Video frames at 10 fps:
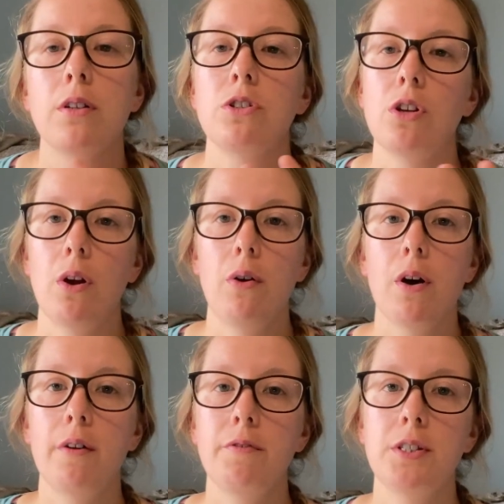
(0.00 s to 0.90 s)
So
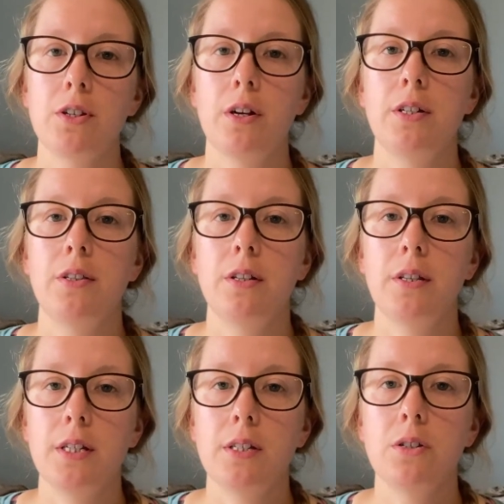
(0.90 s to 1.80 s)
I've decided that
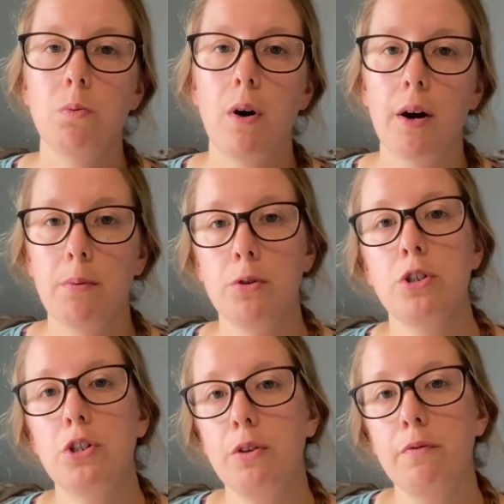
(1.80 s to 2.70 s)
this is what I want
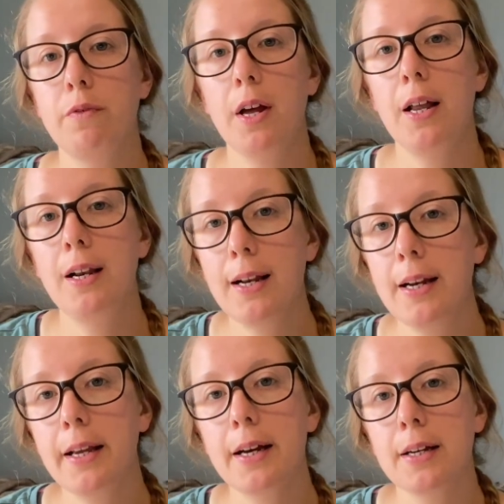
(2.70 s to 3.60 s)
to do for
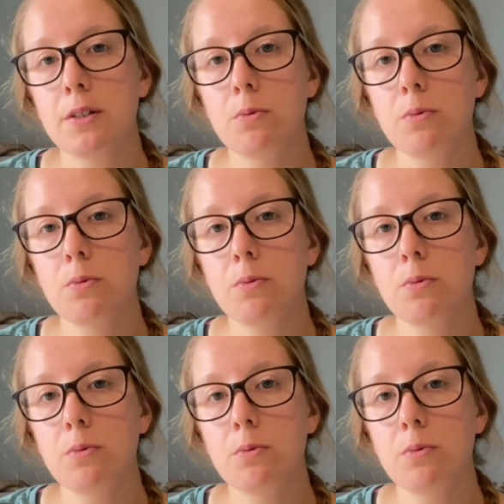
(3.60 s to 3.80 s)
Lily as